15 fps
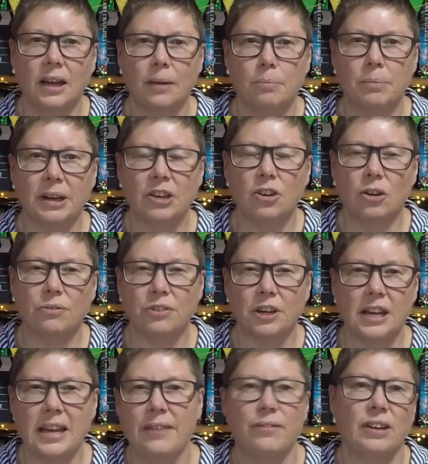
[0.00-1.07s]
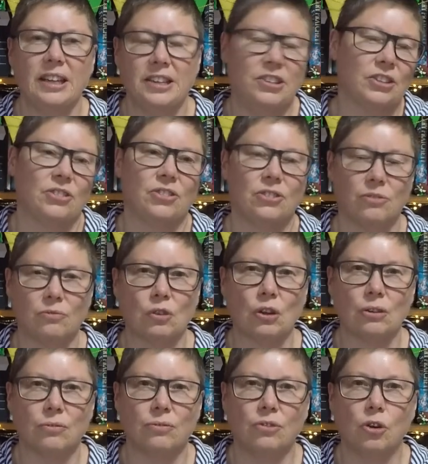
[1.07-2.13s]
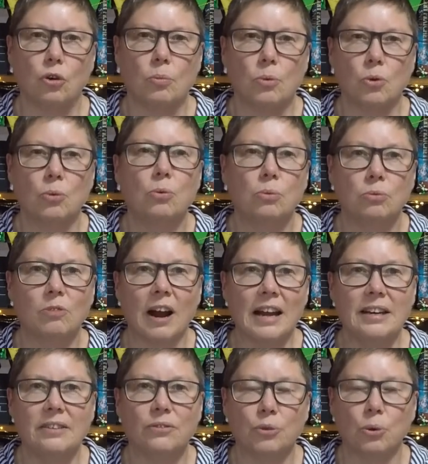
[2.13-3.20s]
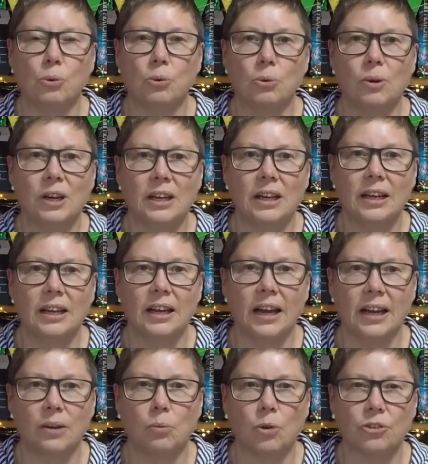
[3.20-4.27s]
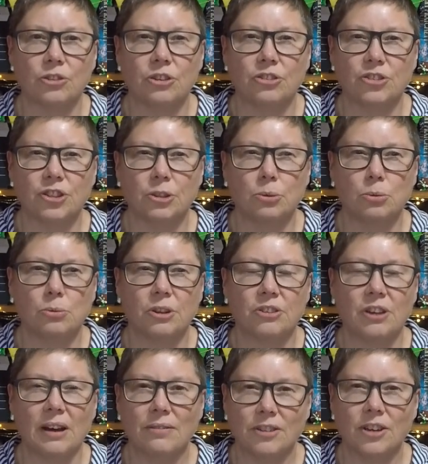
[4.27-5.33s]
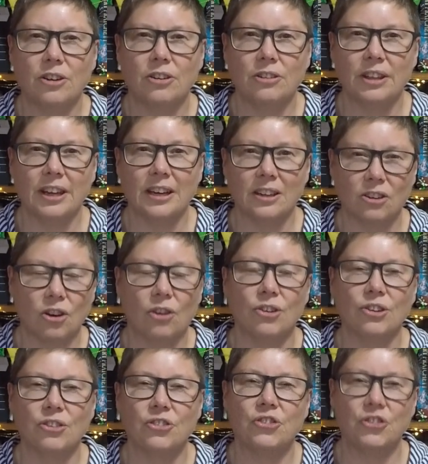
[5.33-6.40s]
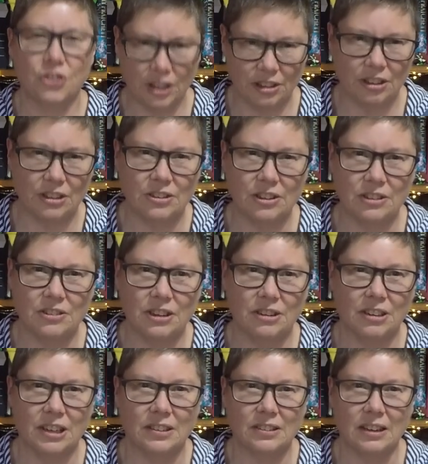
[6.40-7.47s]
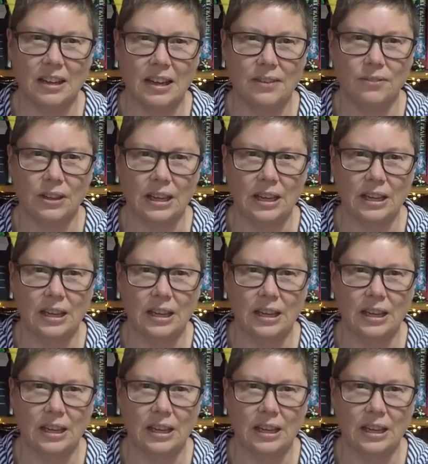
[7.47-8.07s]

but not very heavily, just sort of normal rainfall. And it wasn't till this afternoon that it got seriously, seriously heavy.